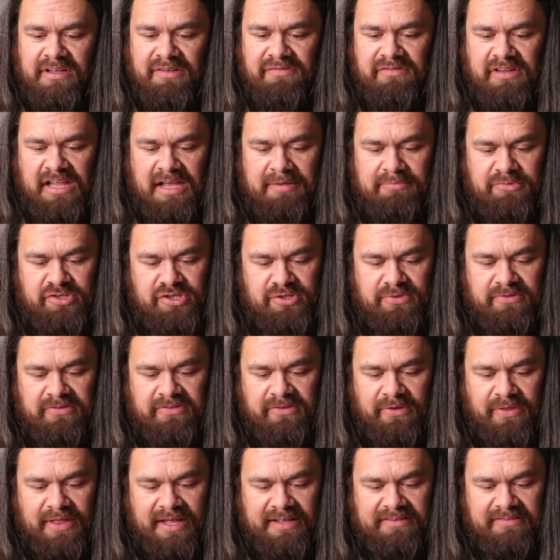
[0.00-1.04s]
lime juice,
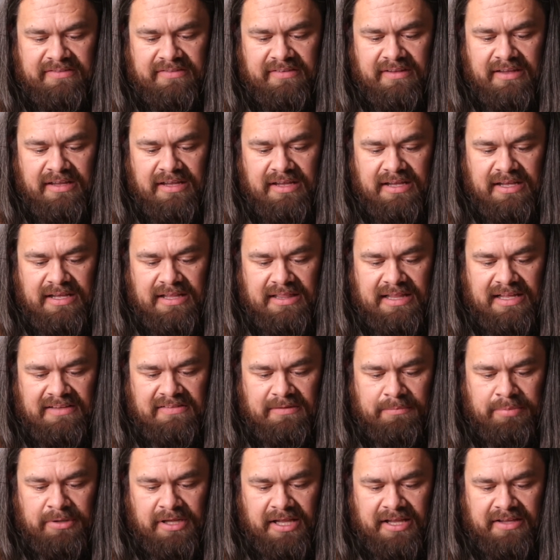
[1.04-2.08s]
so that's a
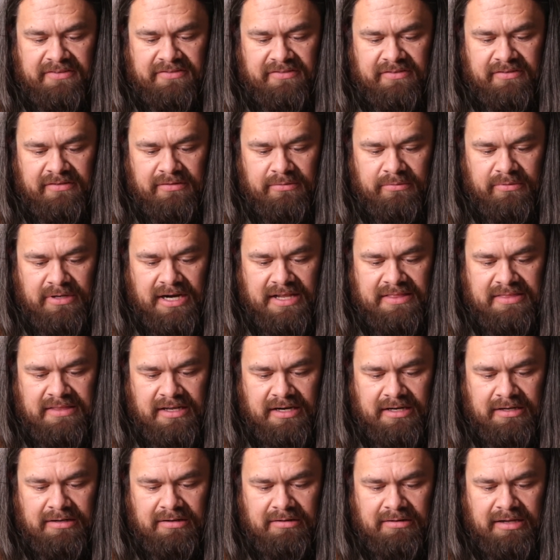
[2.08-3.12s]
plus right there.